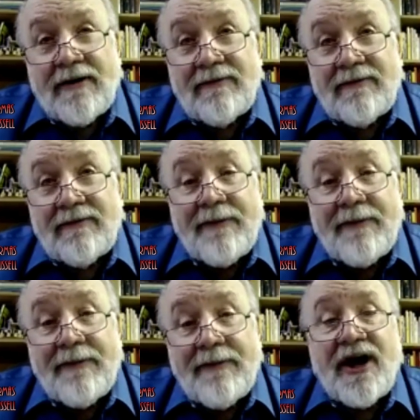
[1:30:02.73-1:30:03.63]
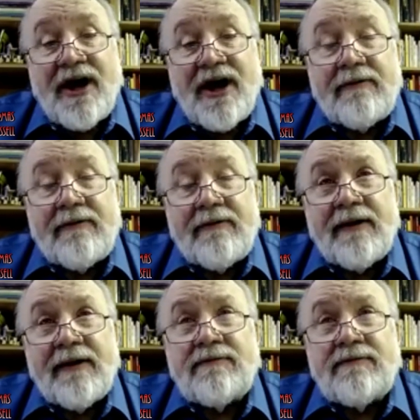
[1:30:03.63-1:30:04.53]
that'd be scary, right?
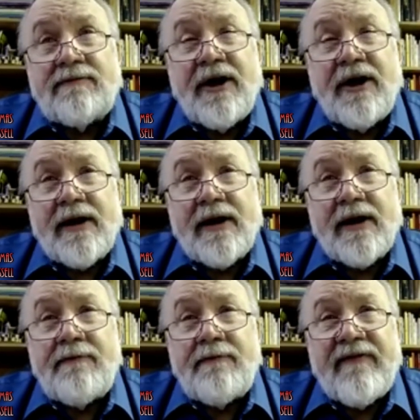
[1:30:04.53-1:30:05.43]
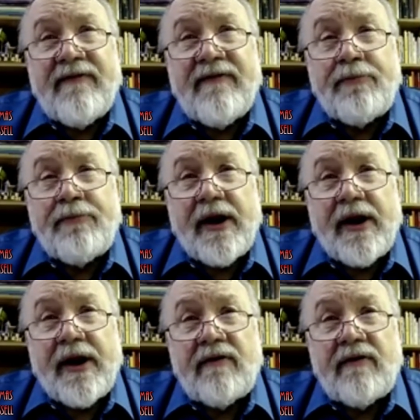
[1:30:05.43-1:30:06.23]
Theoretically, if you can pull it off.